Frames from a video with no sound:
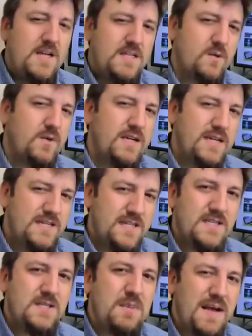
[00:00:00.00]
So we
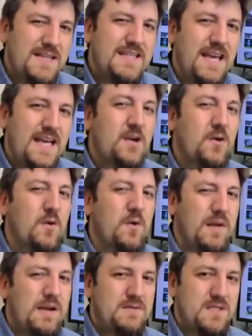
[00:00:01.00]
suspect that Google
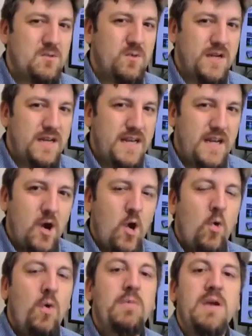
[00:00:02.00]
Maps 3D
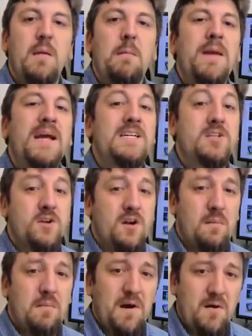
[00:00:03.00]
will be a major
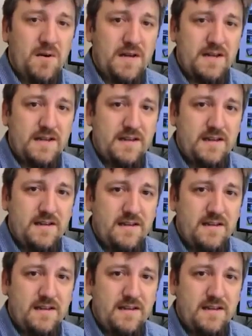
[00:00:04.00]
component